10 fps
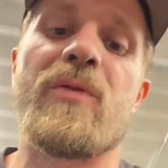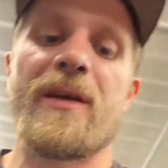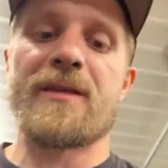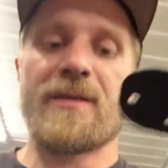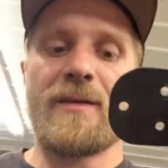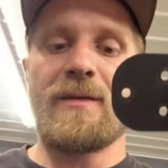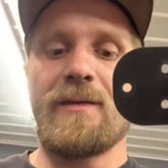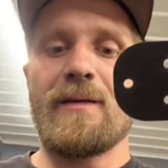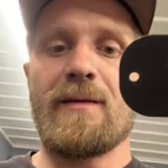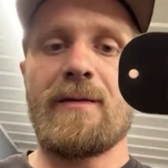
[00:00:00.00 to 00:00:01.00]
prints.
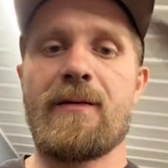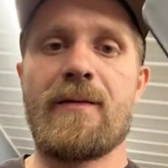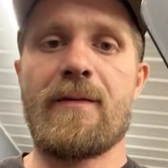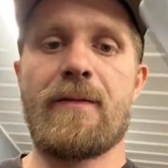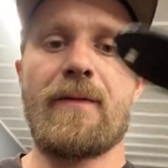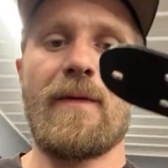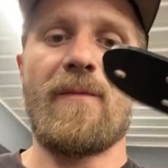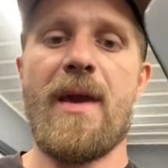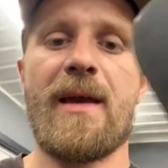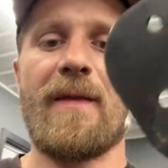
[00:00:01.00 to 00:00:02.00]
I'm
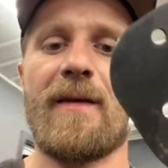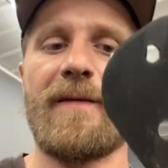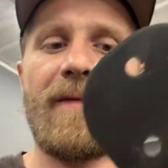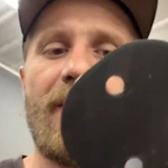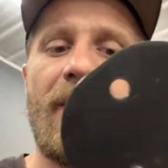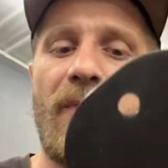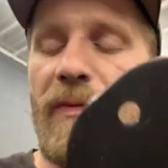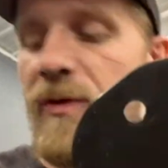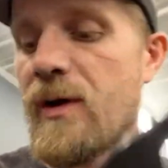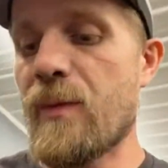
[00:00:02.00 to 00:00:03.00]
making this. I
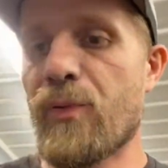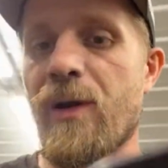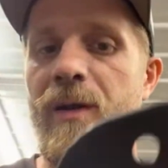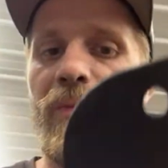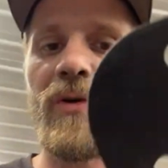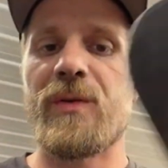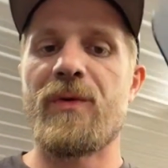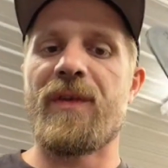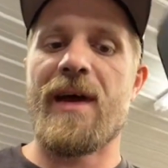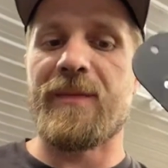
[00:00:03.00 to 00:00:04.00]
3D printed it multiple
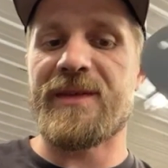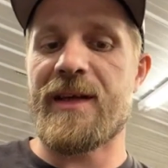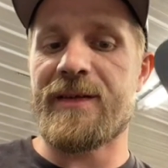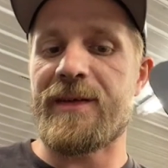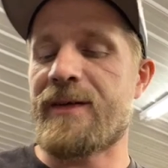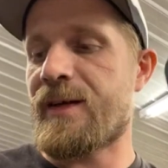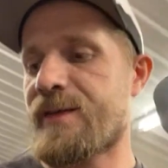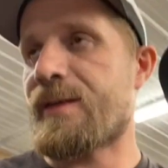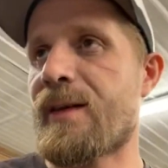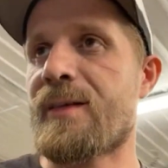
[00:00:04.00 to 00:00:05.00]
times, tested,
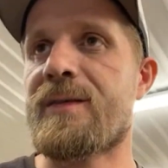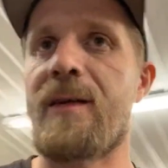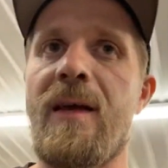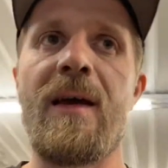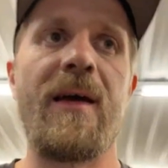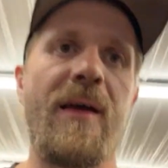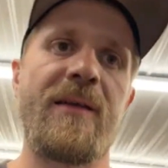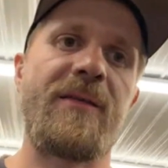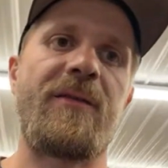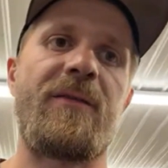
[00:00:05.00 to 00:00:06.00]

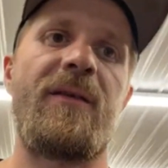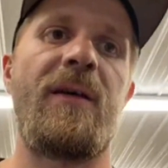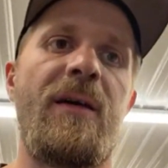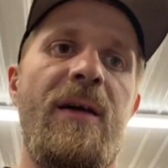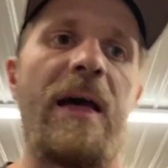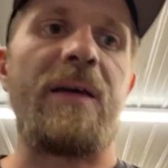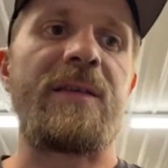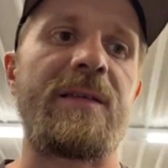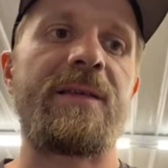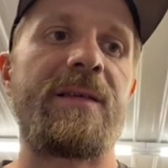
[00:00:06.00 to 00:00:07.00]
till I
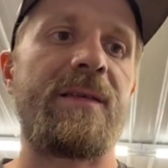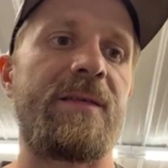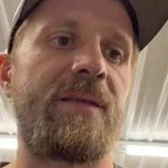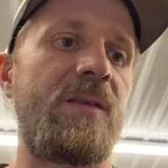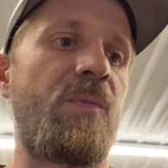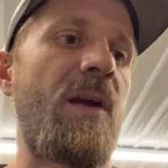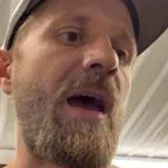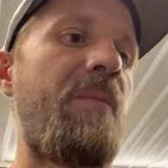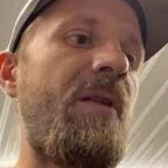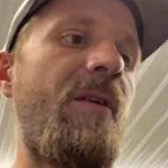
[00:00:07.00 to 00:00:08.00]
was super
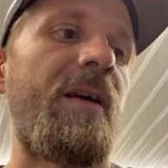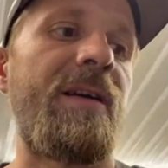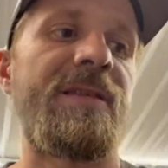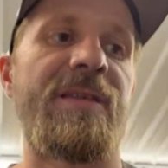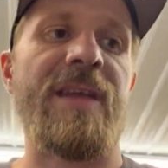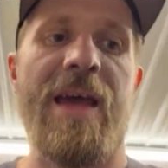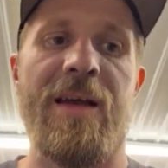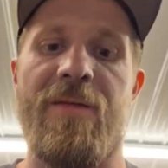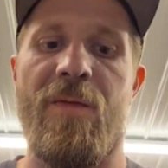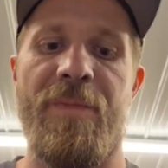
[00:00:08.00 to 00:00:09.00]
happy. Look, here's a stack
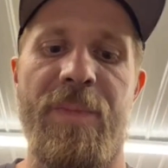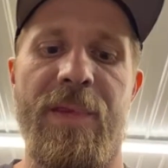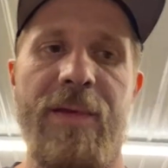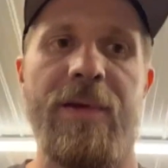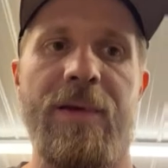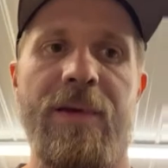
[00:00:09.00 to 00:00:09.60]
of them. I'll